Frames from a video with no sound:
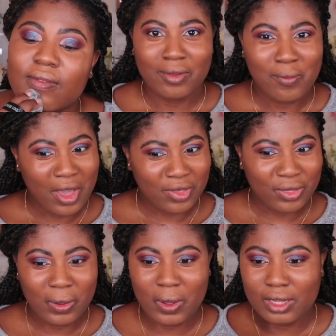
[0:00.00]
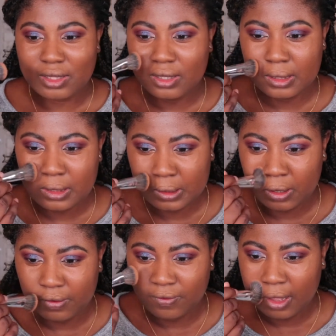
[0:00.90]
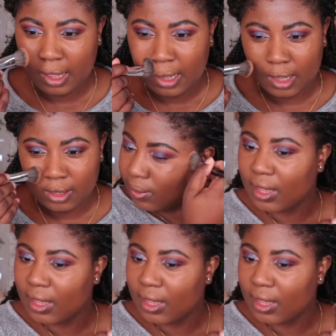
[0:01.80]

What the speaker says: My thoughts so far.